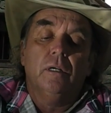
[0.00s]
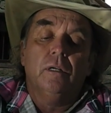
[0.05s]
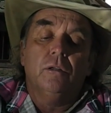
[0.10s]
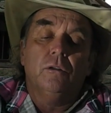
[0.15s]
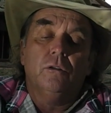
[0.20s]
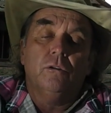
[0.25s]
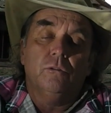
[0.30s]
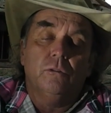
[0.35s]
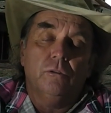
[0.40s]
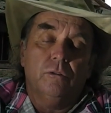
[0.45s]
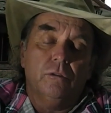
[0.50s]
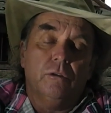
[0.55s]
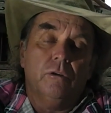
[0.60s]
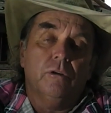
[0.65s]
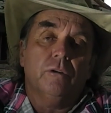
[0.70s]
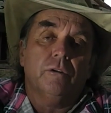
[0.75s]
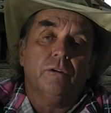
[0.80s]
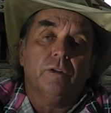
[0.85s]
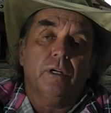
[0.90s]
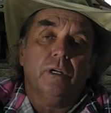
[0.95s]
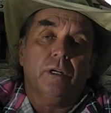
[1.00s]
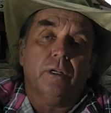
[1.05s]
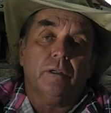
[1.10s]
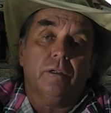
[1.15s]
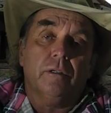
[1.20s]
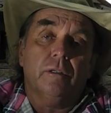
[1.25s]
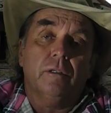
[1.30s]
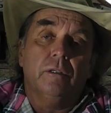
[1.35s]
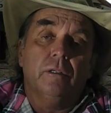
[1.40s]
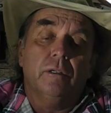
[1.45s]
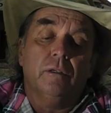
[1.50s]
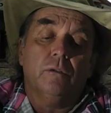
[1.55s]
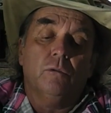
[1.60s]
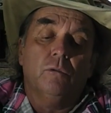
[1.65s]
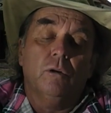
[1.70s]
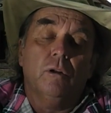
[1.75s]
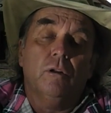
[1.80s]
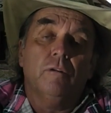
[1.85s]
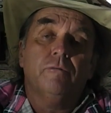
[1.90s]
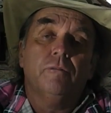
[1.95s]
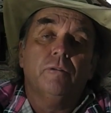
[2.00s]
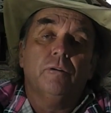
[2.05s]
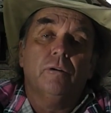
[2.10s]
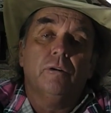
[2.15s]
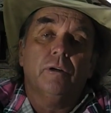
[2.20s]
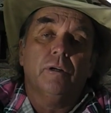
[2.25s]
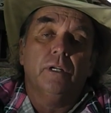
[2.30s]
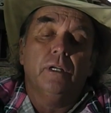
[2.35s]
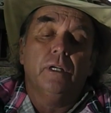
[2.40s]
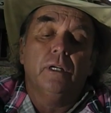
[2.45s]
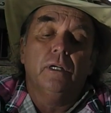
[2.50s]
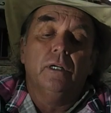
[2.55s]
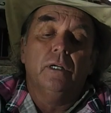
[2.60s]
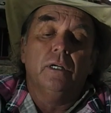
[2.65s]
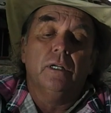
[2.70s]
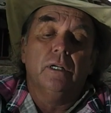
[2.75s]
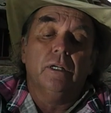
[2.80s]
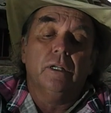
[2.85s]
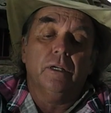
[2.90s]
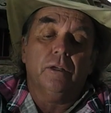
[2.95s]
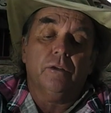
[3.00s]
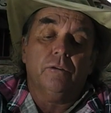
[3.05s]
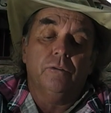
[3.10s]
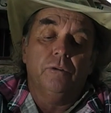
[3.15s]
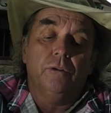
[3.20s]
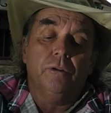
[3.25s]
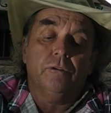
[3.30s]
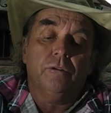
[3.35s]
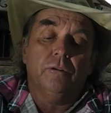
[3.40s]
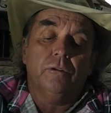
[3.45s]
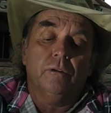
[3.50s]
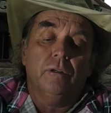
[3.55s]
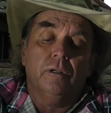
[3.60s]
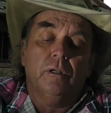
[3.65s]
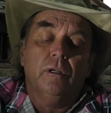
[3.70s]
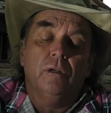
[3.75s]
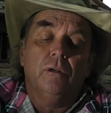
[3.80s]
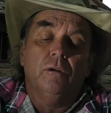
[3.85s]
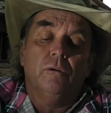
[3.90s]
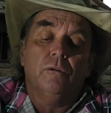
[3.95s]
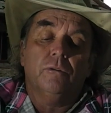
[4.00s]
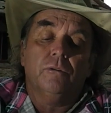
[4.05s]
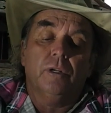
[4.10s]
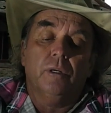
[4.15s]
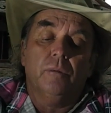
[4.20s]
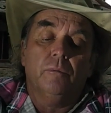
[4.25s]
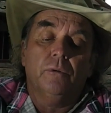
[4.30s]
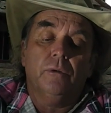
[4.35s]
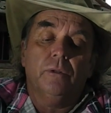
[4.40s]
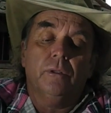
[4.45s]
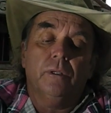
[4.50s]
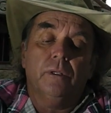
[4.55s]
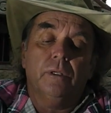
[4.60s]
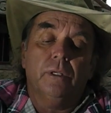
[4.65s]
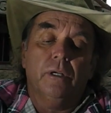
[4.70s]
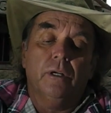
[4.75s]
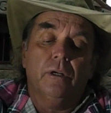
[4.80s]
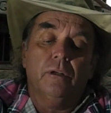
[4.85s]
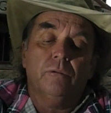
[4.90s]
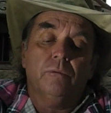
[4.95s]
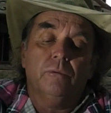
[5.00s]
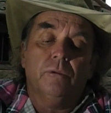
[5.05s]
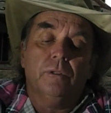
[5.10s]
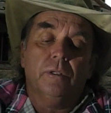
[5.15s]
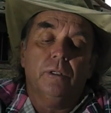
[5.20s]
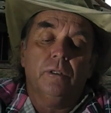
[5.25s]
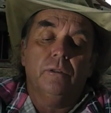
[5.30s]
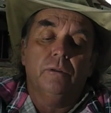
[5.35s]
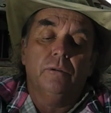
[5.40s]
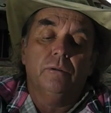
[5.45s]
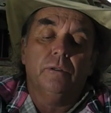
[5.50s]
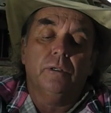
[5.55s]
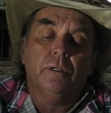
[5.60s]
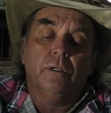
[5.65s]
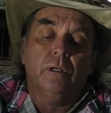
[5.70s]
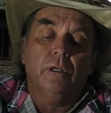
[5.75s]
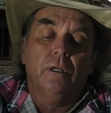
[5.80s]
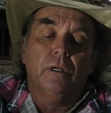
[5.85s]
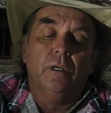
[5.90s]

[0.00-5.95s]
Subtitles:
you should contact a qualified electrician or somebody that knows what they're doing